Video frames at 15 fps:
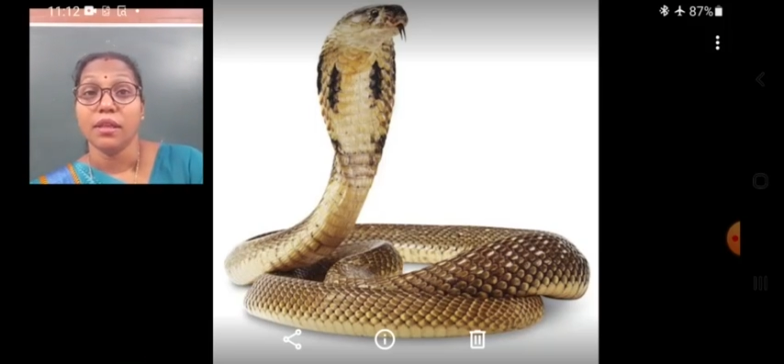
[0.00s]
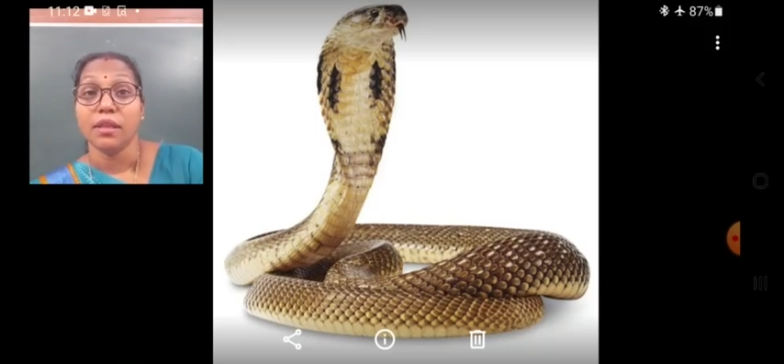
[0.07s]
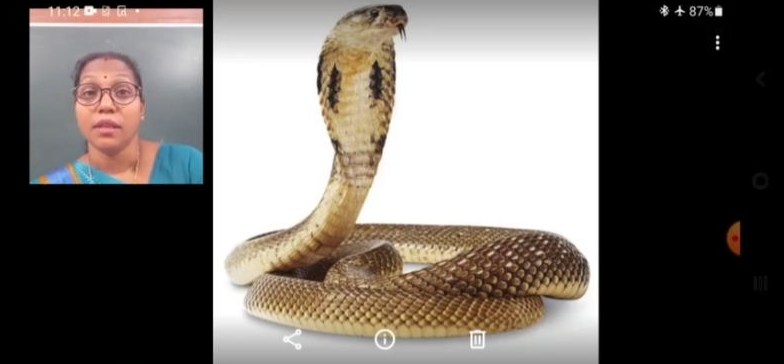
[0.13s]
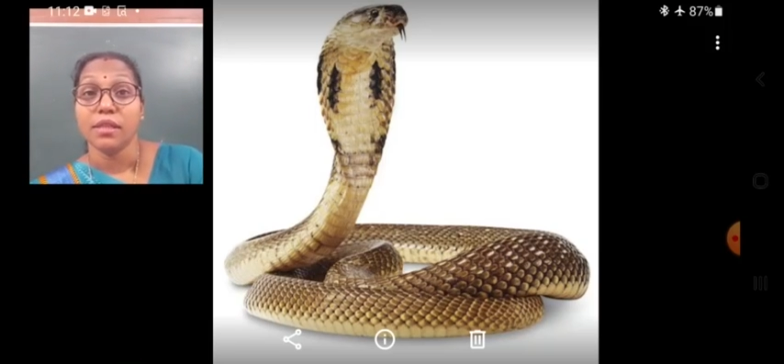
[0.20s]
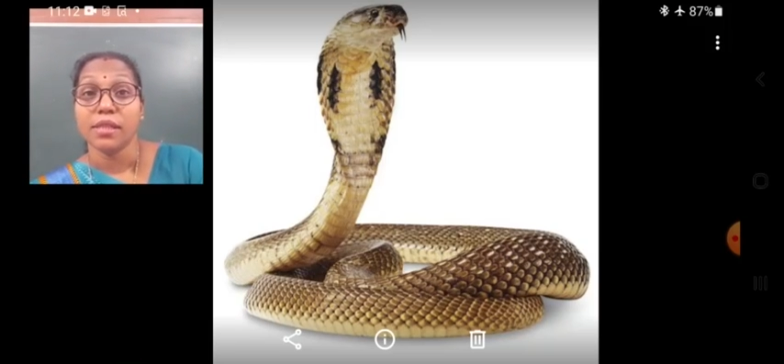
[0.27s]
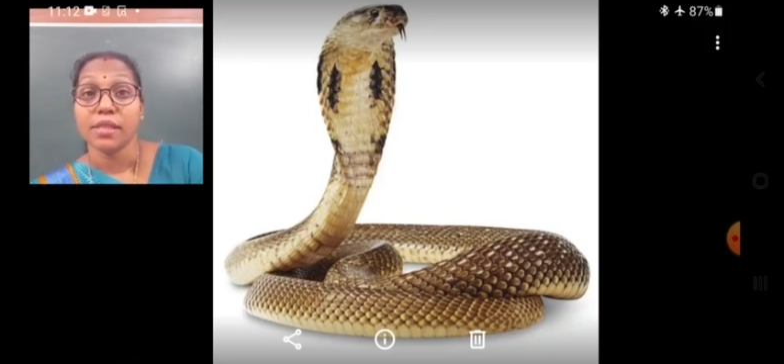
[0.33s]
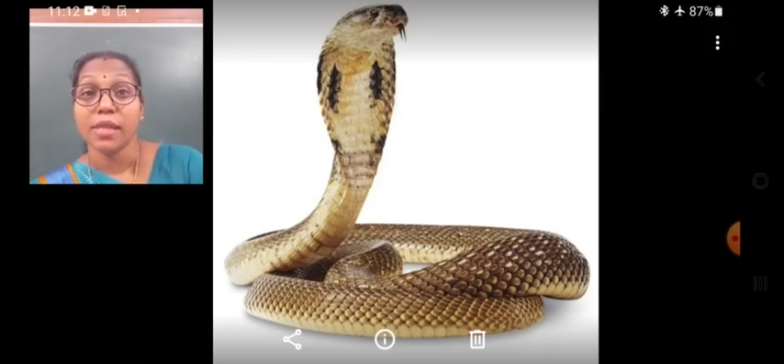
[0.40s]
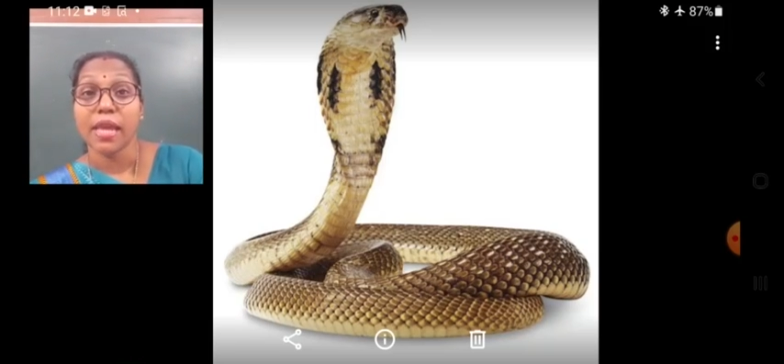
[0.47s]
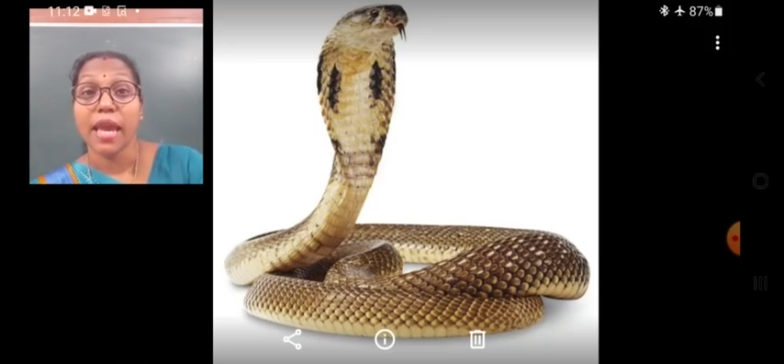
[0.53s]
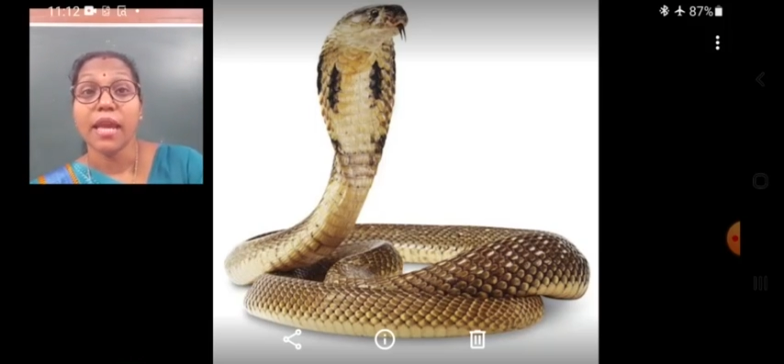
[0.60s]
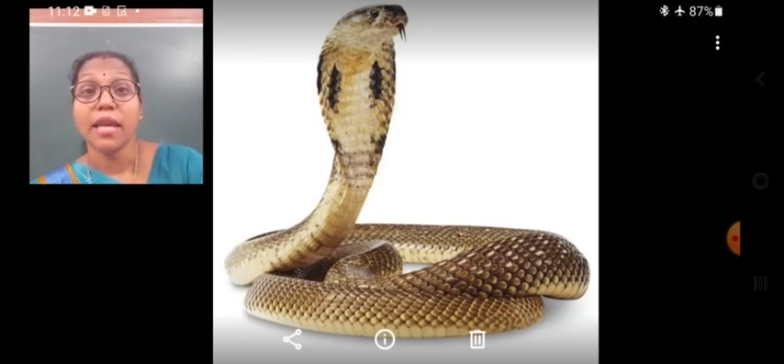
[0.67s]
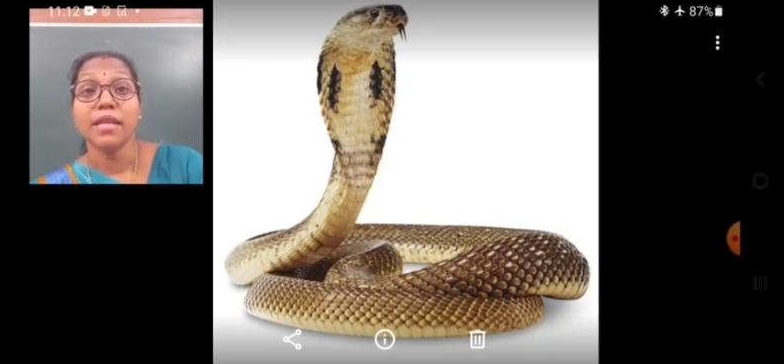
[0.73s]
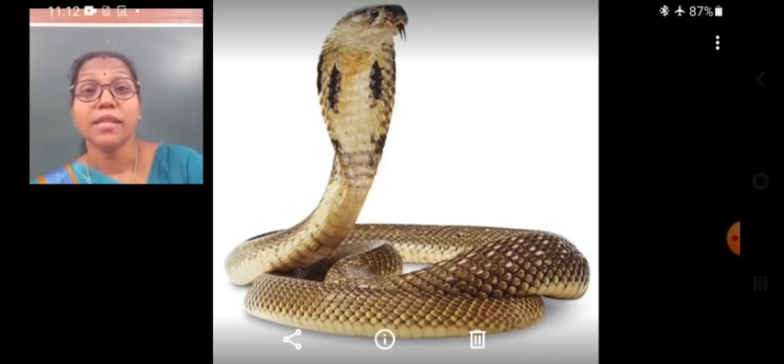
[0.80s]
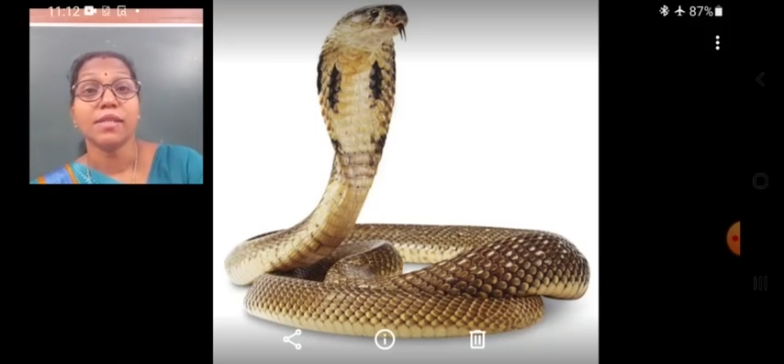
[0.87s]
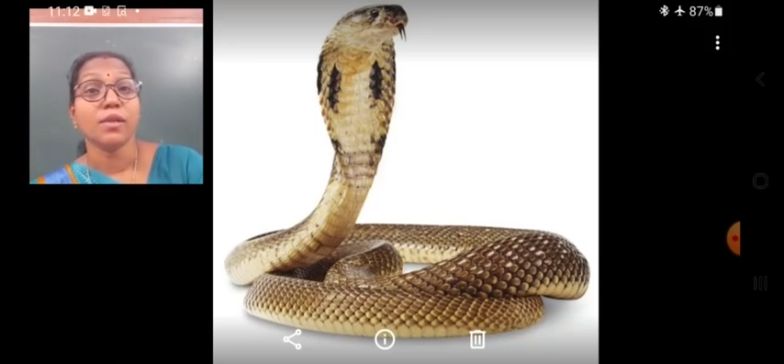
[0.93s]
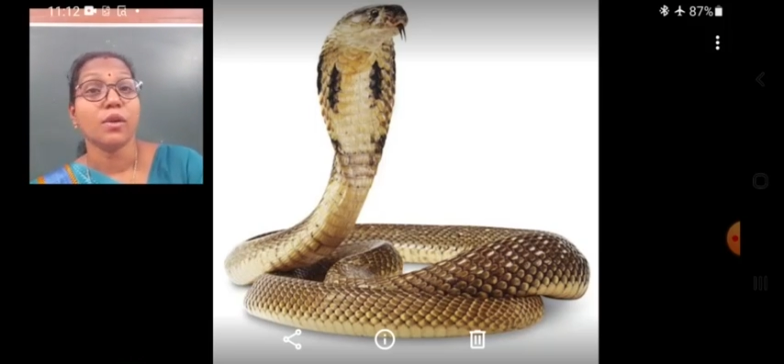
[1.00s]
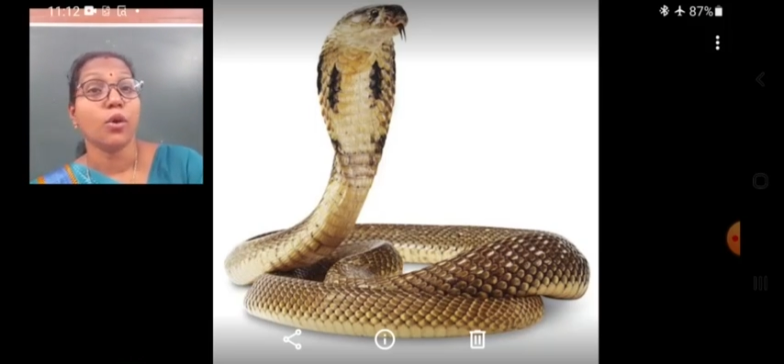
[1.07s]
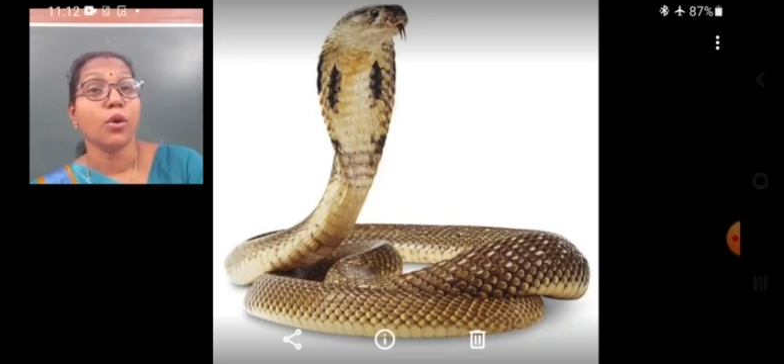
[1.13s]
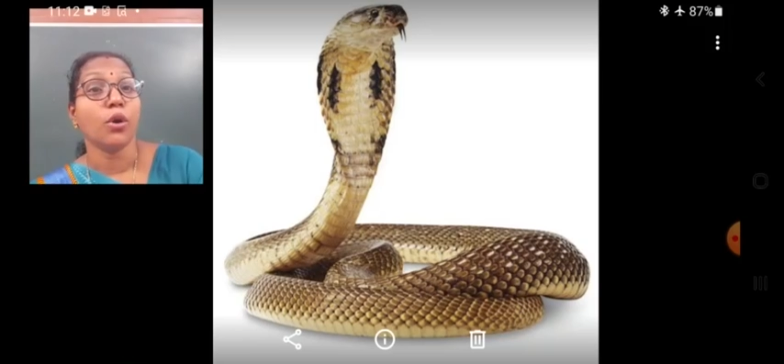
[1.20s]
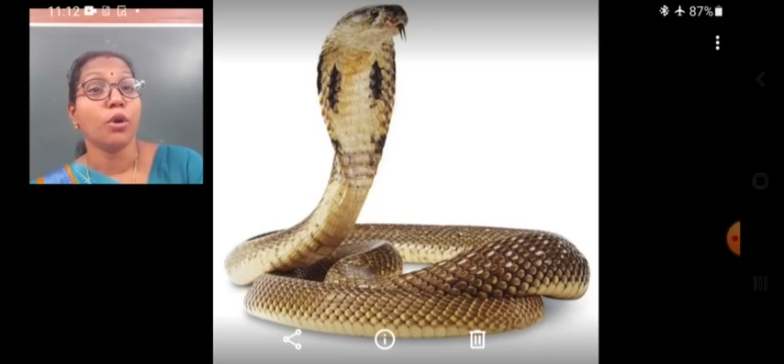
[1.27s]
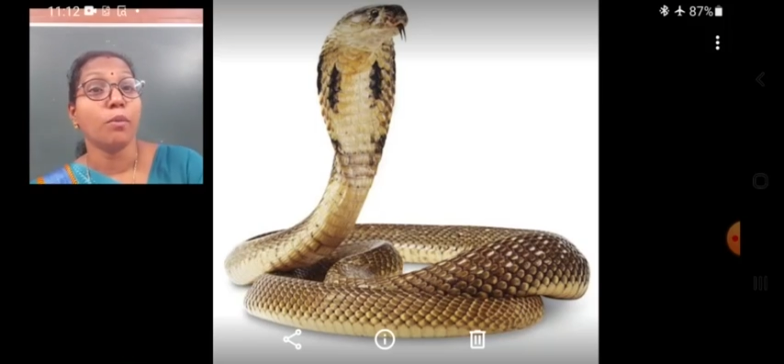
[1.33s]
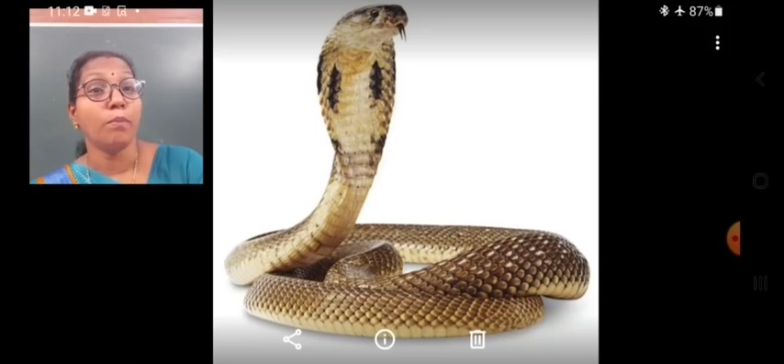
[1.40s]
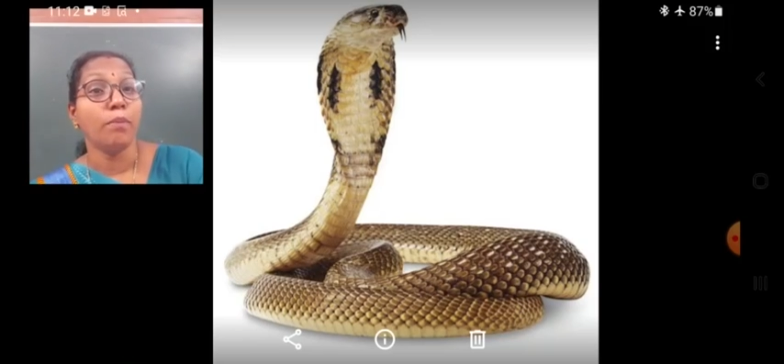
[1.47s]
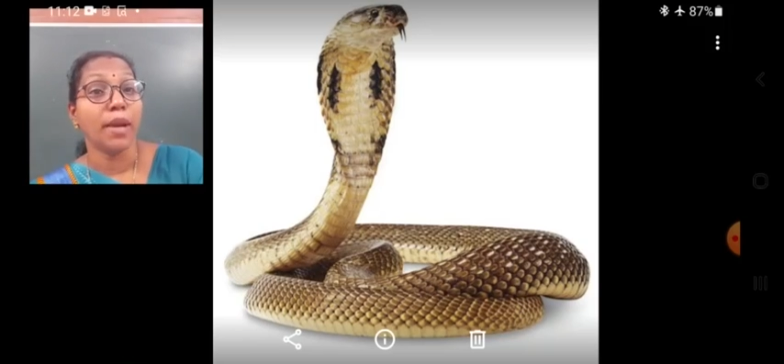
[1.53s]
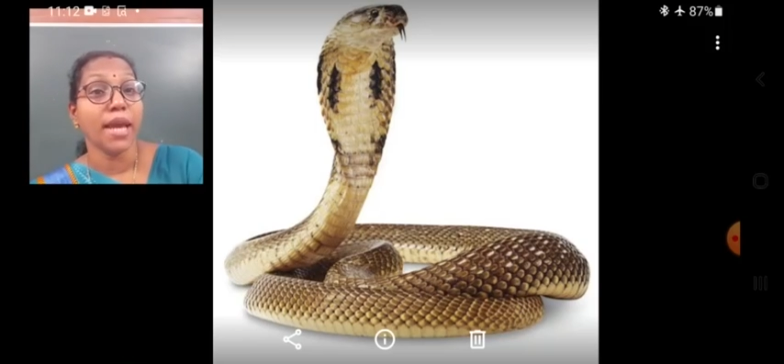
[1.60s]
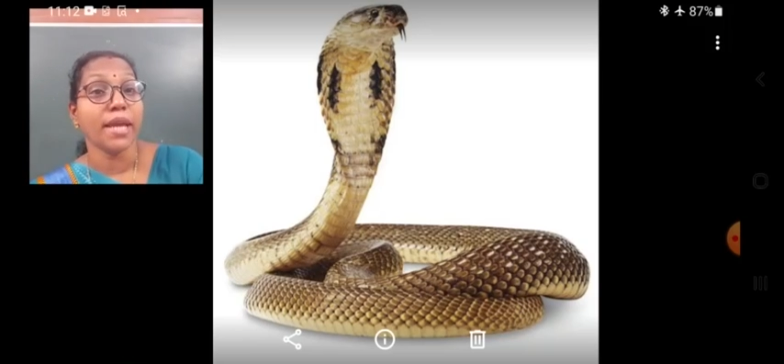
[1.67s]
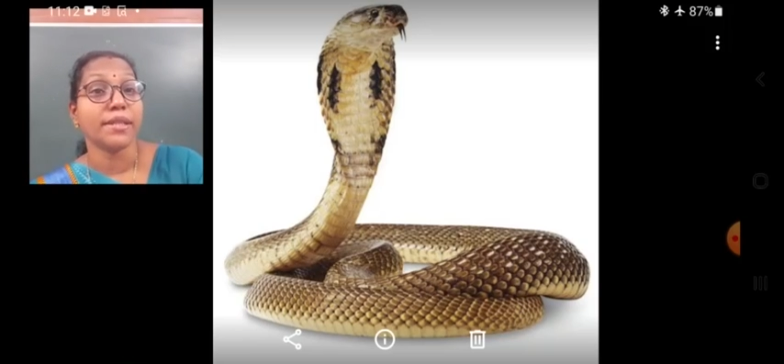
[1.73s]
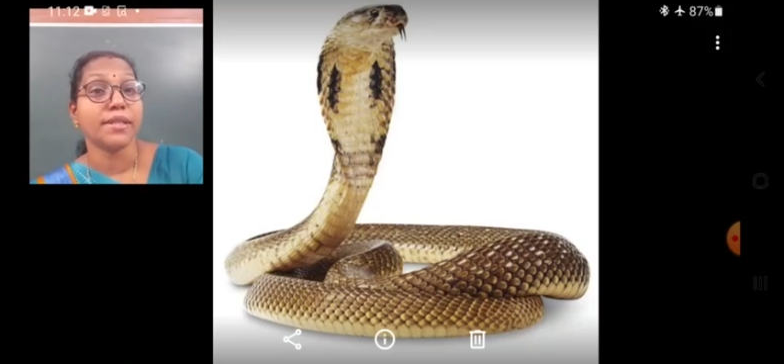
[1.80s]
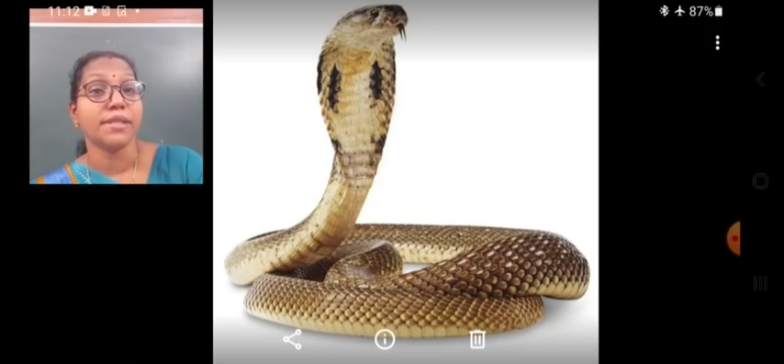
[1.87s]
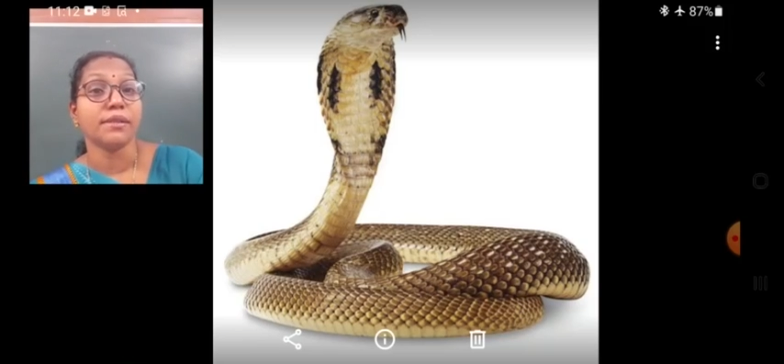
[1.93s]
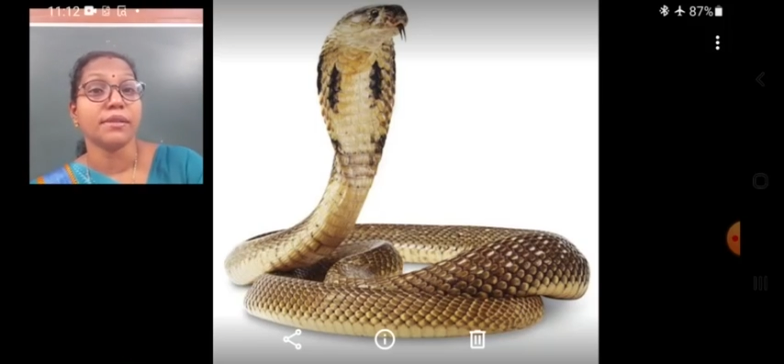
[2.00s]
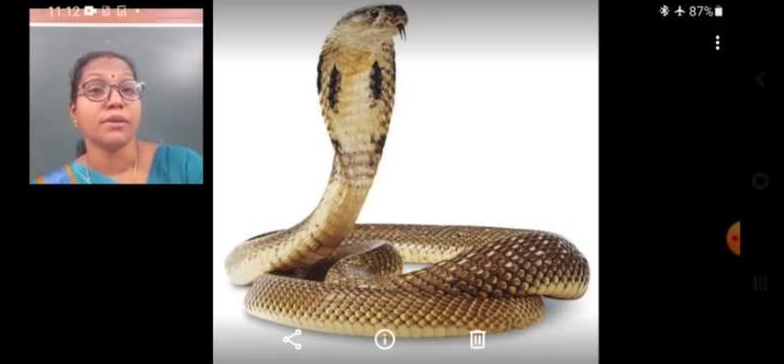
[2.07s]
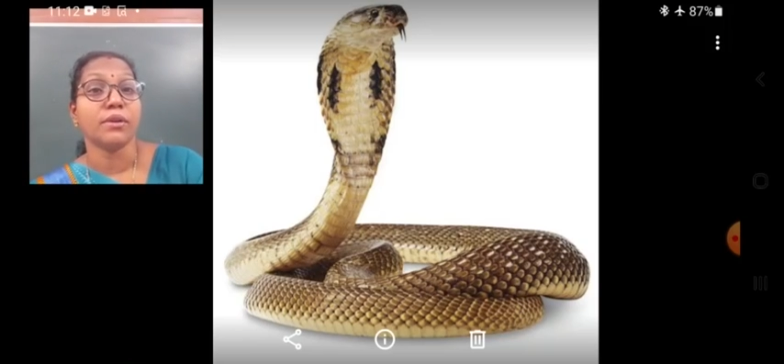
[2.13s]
scales or plates